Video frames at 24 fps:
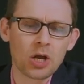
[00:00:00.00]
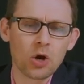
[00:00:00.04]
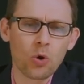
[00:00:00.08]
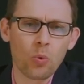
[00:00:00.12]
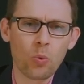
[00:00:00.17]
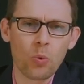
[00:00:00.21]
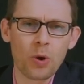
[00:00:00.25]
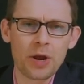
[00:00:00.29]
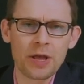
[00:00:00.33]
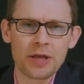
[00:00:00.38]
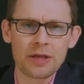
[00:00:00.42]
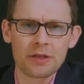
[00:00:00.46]

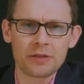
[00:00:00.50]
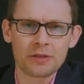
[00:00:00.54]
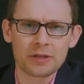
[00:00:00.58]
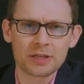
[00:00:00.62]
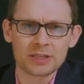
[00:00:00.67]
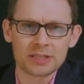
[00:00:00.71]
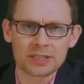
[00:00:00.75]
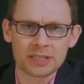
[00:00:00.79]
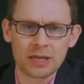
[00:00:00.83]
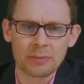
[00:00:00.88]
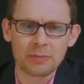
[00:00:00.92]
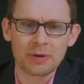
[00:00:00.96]
with
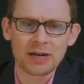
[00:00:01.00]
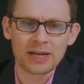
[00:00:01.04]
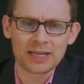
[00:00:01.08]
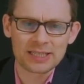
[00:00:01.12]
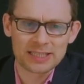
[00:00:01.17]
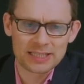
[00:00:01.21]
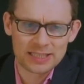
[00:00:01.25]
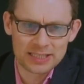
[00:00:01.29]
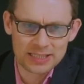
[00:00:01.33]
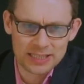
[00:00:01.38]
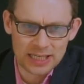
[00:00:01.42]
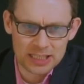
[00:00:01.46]
some
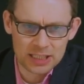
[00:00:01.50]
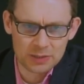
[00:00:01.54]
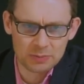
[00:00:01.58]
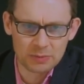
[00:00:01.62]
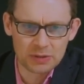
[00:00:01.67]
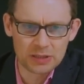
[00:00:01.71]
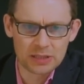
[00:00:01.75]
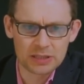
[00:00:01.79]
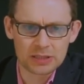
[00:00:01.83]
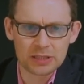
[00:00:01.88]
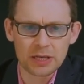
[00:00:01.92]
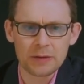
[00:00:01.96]

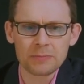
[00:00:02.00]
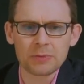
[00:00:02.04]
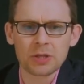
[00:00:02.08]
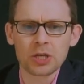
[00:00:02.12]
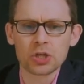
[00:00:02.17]
assessment,